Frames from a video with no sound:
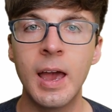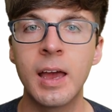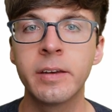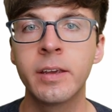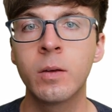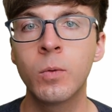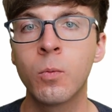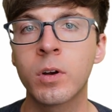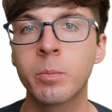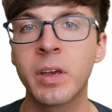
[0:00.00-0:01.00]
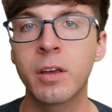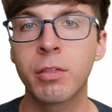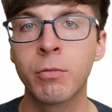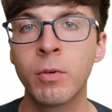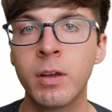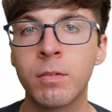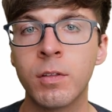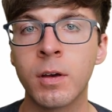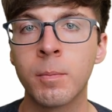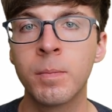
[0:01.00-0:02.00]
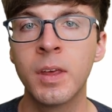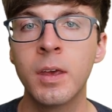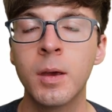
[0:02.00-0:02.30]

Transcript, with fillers: and again, we want to pick three of them,